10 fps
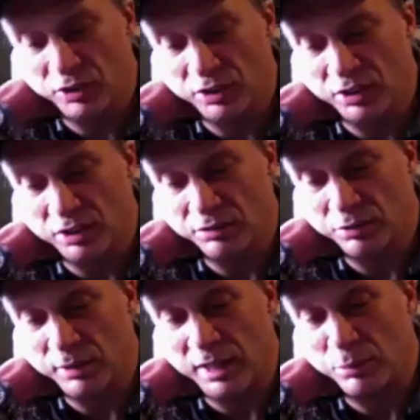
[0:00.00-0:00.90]
the guy
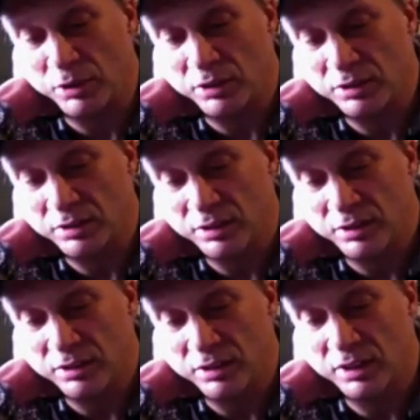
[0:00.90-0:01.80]
from ABBA,
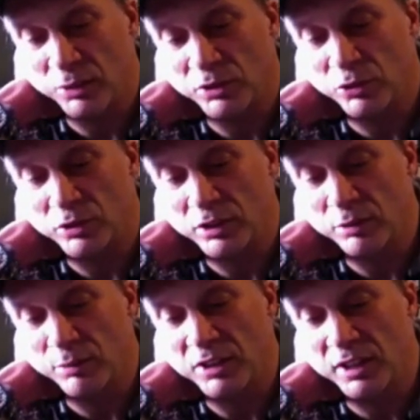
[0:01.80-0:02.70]
and they were talking
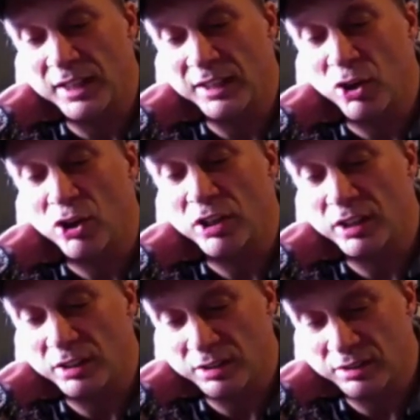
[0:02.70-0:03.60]
about
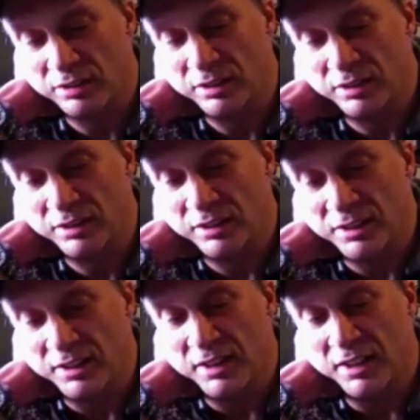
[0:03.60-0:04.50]
AI
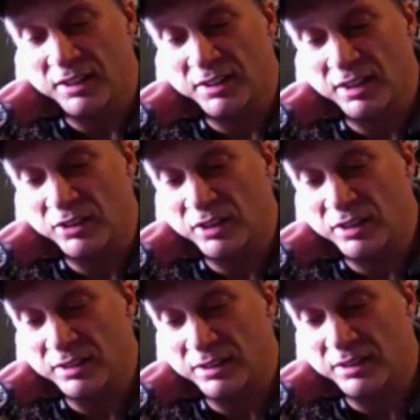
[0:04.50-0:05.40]
and how
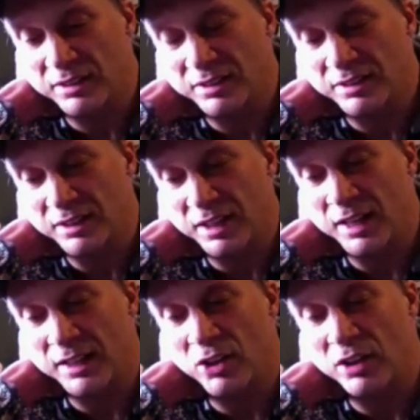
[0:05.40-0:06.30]
the
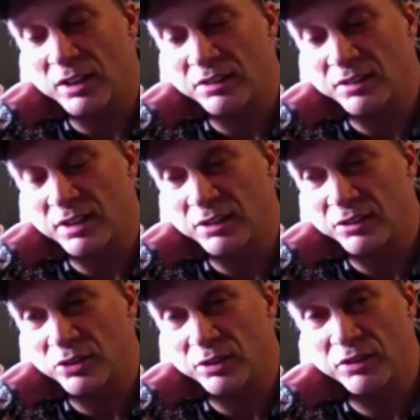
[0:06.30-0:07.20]
AI is now
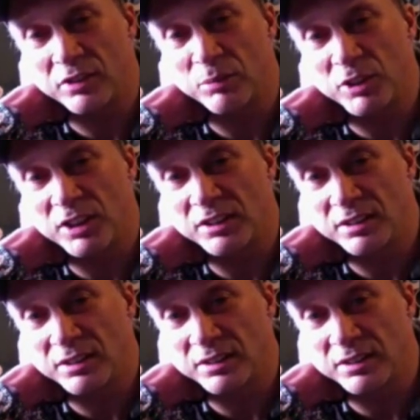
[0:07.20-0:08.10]
sort of
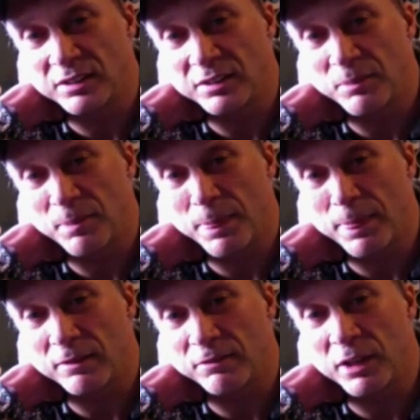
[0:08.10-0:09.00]
simulating
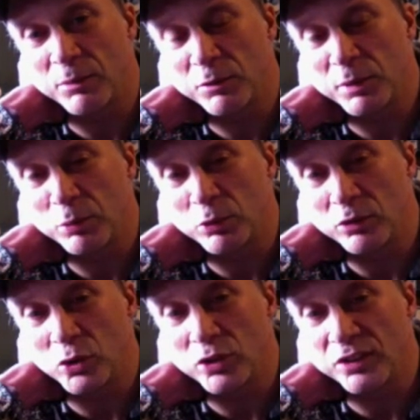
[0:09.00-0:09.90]
famous people's
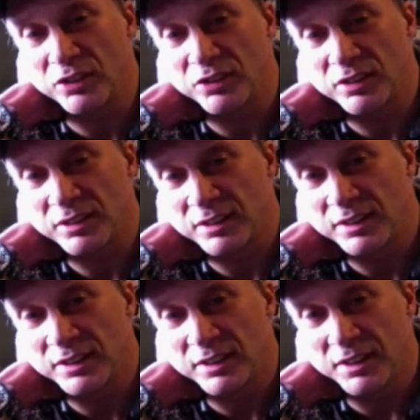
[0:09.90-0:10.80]
voices,
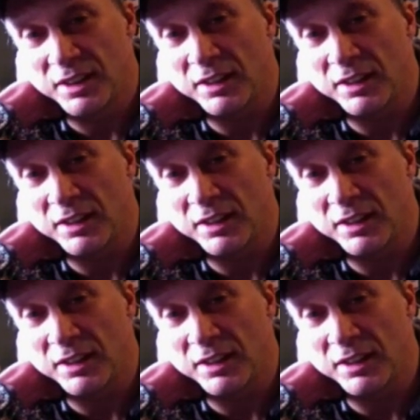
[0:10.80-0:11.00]
and they're